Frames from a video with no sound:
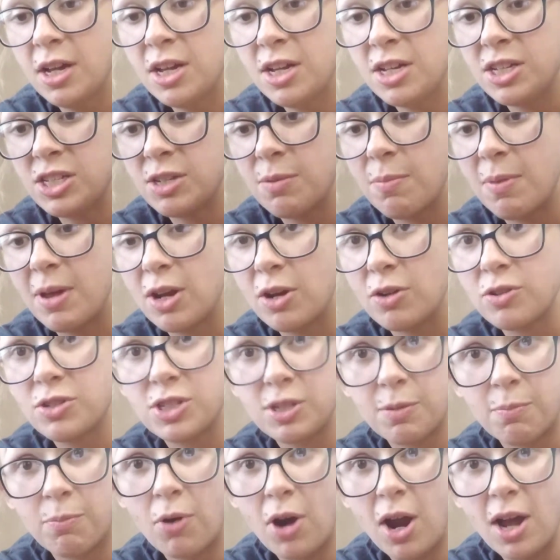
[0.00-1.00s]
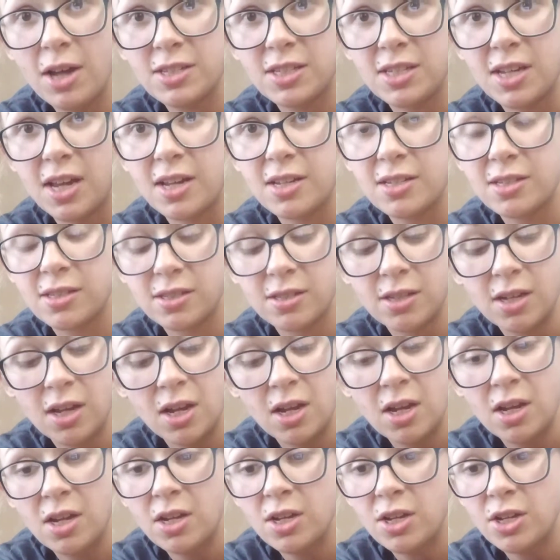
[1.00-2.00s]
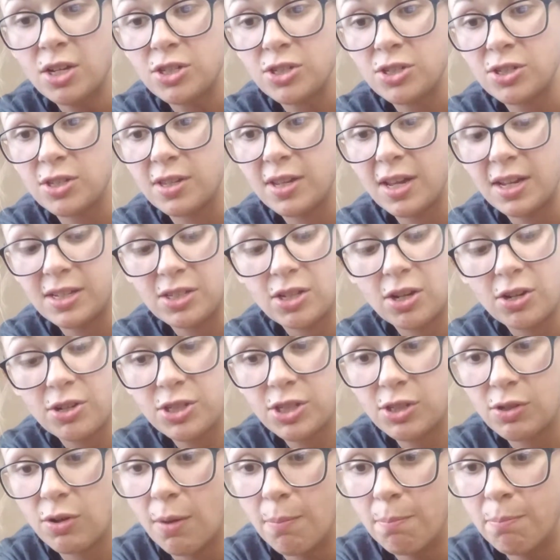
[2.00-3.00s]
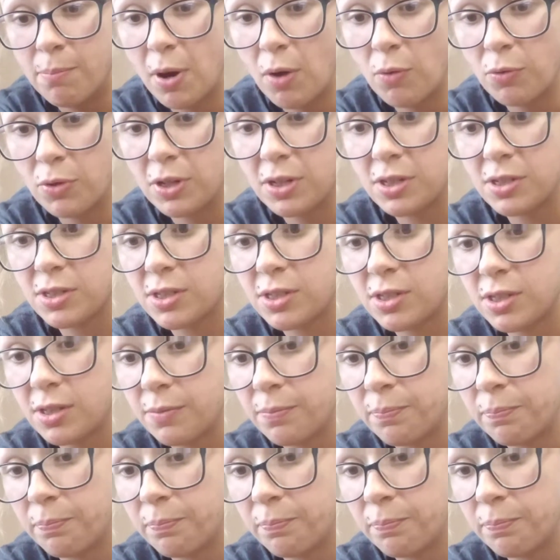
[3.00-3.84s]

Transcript: tomatoes to process. So that's also a bonus.